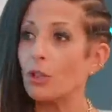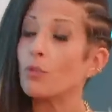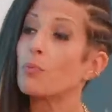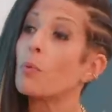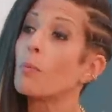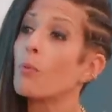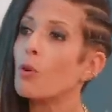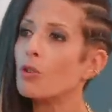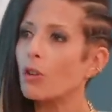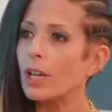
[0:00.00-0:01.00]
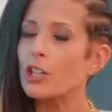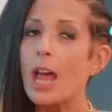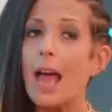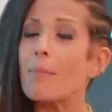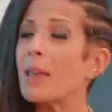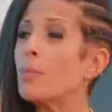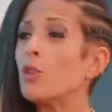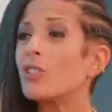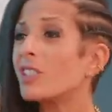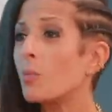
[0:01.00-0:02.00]
me. You've brought more knowledge, and maybe
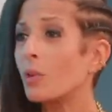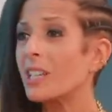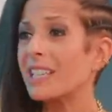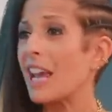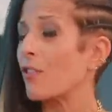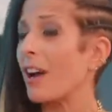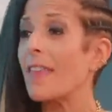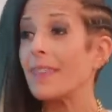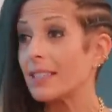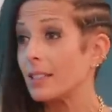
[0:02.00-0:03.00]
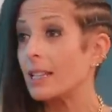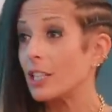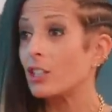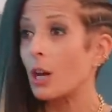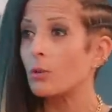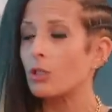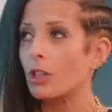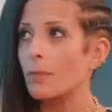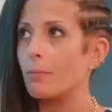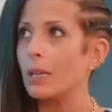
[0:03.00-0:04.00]
you just didn't want to say it, right? And this is let's go
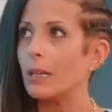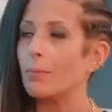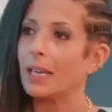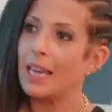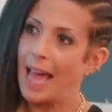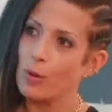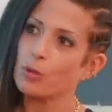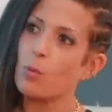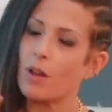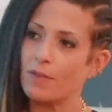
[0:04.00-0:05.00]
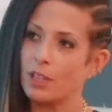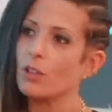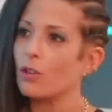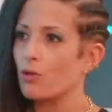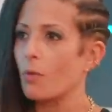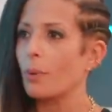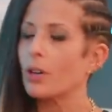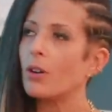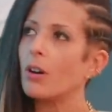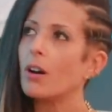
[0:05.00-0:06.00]
to me being a housewife and then an
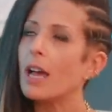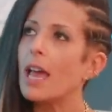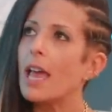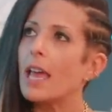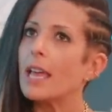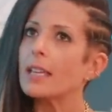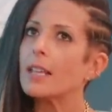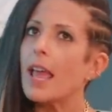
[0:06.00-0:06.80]
entrepreneur is